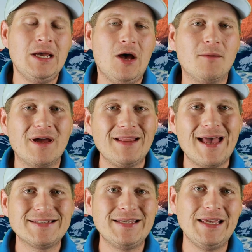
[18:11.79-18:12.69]
on my
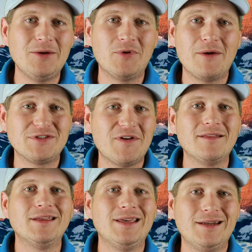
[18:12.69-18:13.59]
last hit, when I was
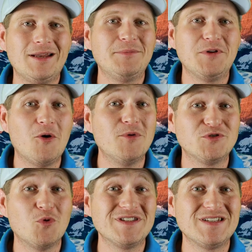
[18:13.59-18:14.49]
finally getting it up to
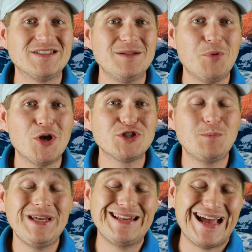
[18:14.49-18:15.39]
almost 160 ball
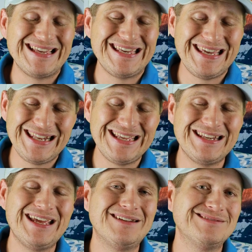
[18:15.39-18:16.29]
speed, I hit it,
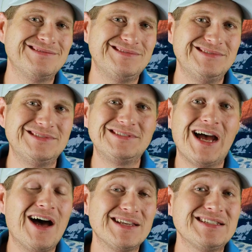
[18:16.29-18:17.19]
and
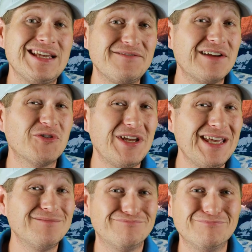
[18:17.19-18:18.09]
honestly, I've never
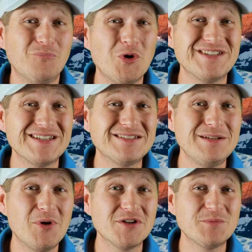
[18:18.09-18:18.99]
hit
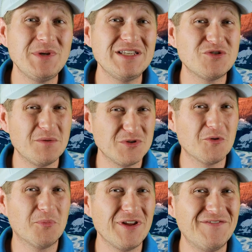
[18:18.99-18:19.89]
160 ball speed, so it was
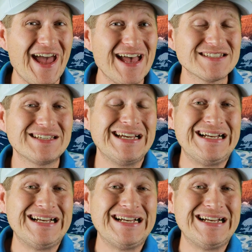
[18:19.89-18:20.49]
going pretty fast.